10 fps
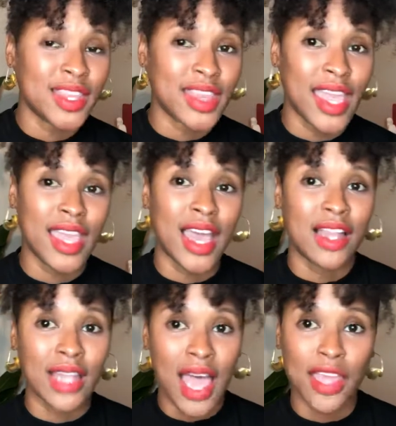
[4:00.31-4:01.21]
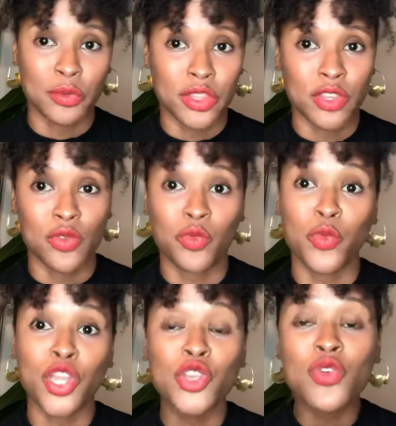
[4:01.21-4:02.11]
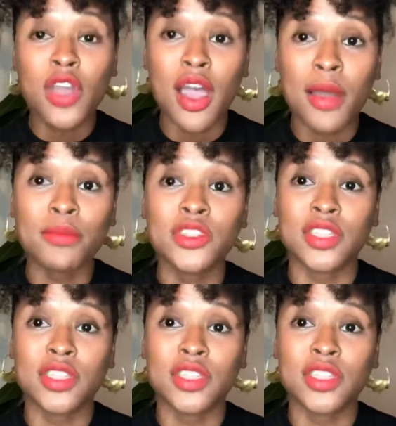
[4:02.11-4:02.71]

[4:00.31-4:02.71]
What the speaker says: that they align with you. When you come